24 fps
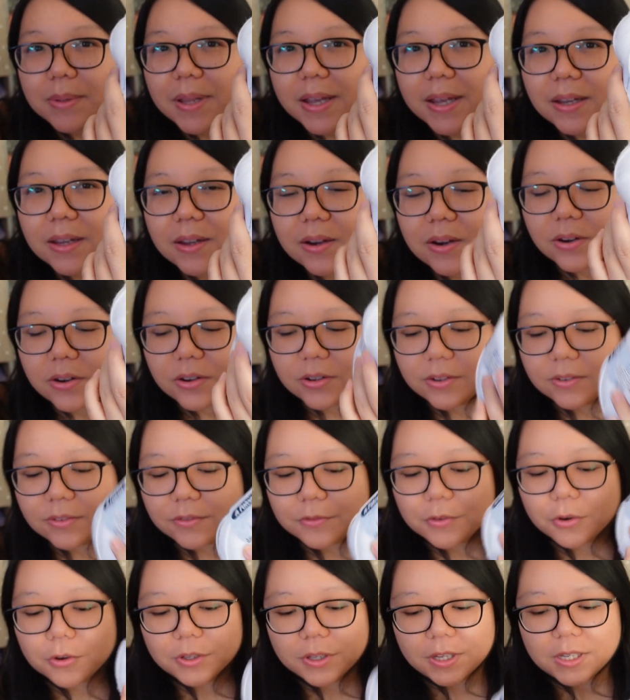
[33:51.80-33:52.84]
black yarn
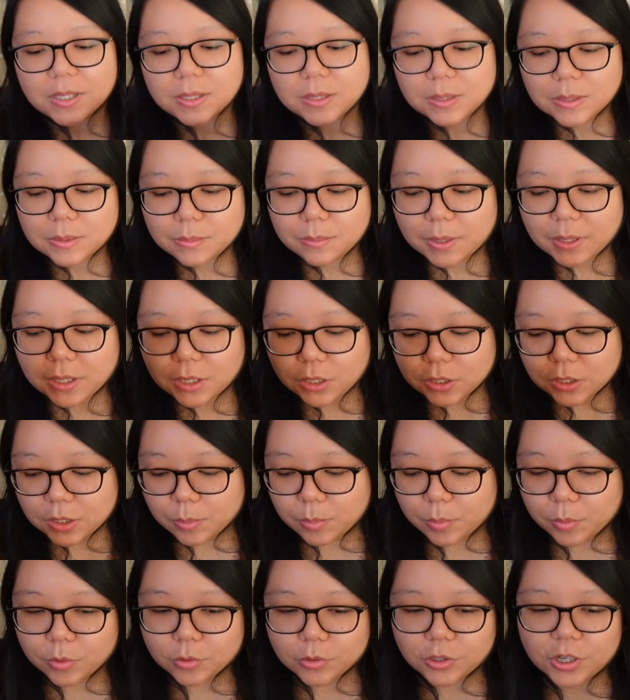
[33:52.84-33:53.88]
for this particular
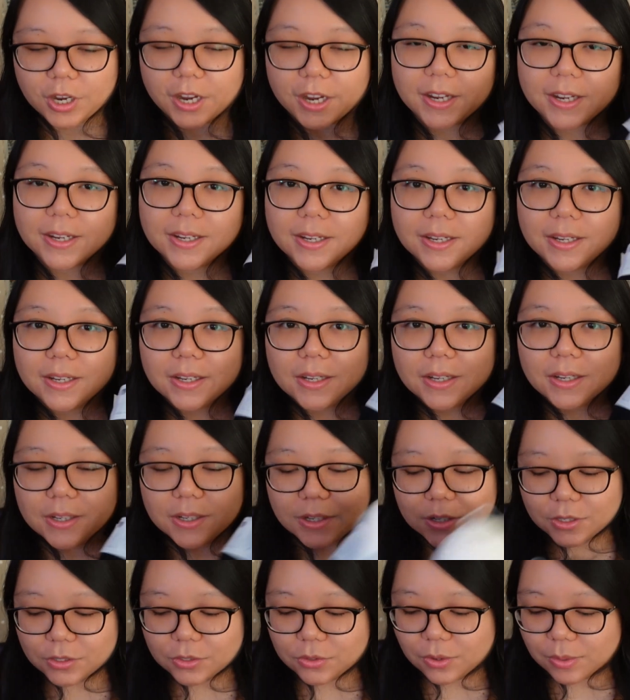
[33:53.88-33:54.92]
project.
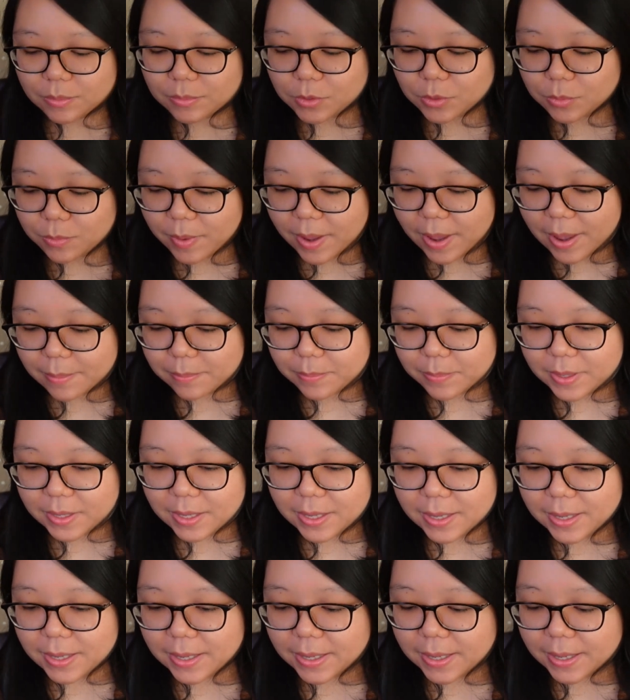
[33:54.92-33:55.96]
So I'm super
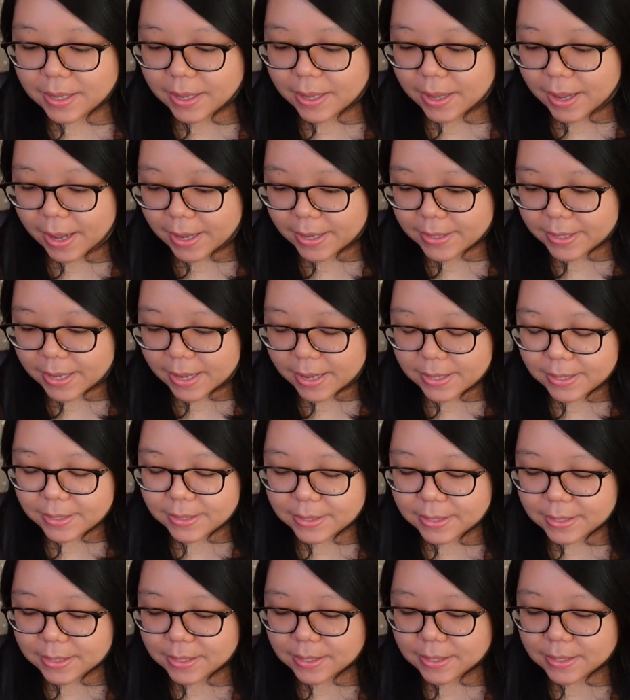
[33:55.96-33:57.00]
happy. And
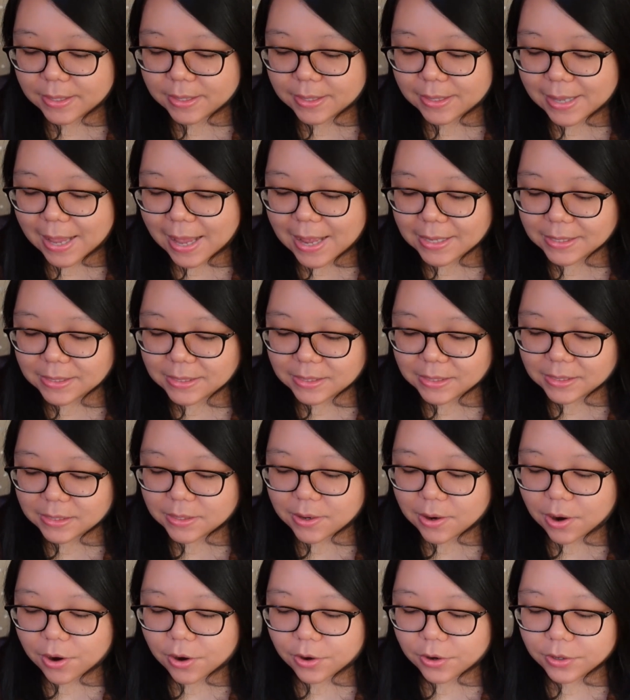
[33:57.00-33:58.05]
then the
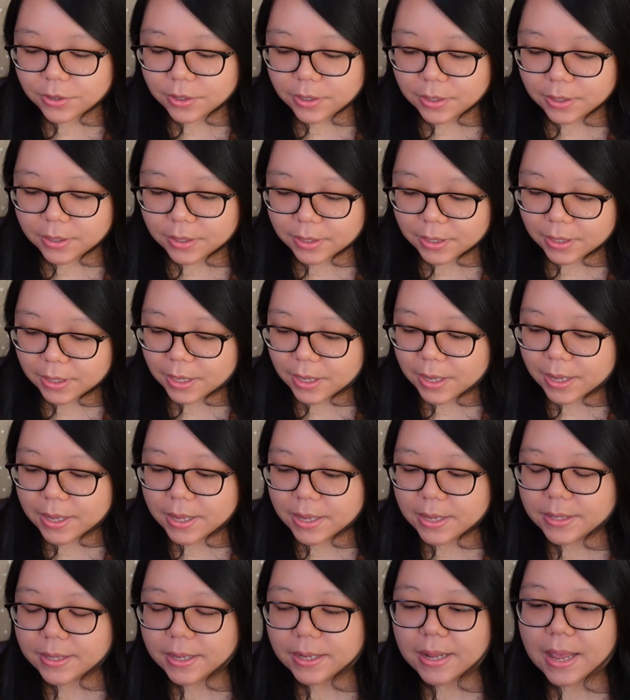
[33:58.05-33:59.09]
last yarn
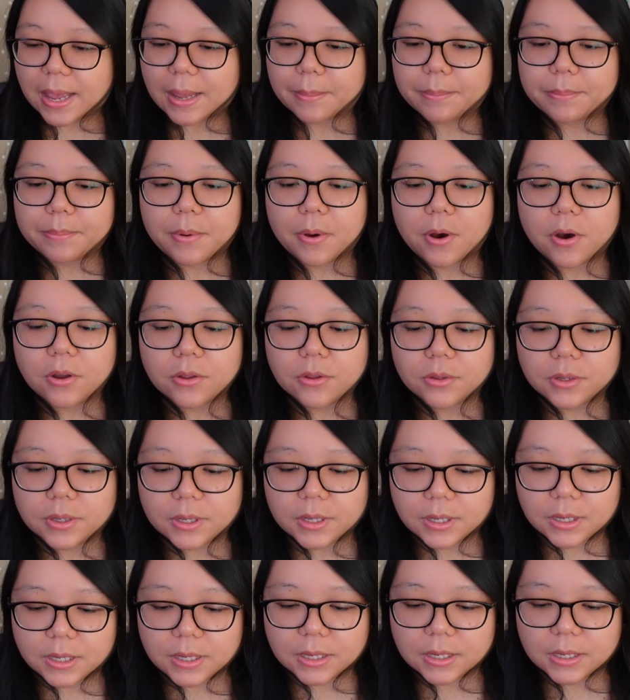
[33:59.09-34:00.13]
that I bought
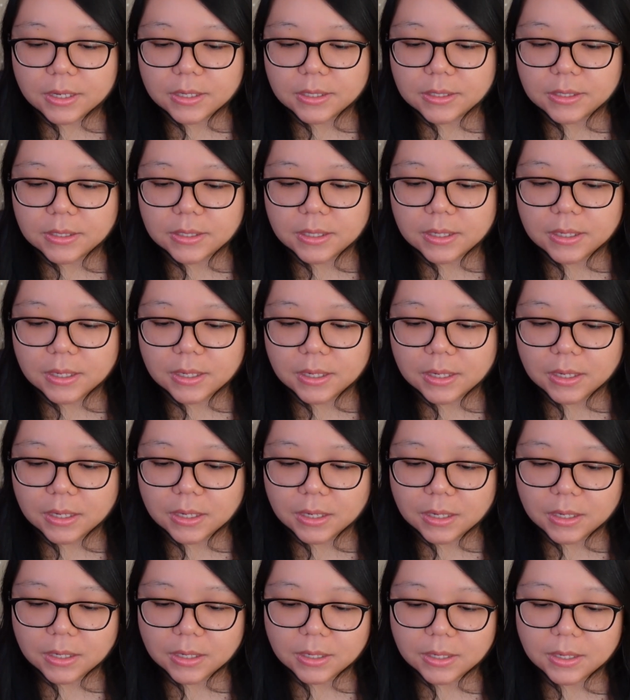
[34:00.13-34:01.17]
is
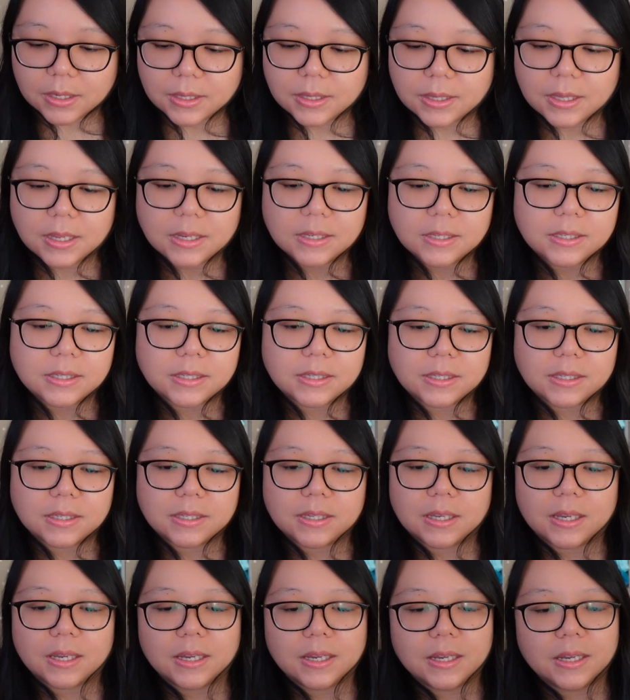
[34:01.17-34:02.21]
this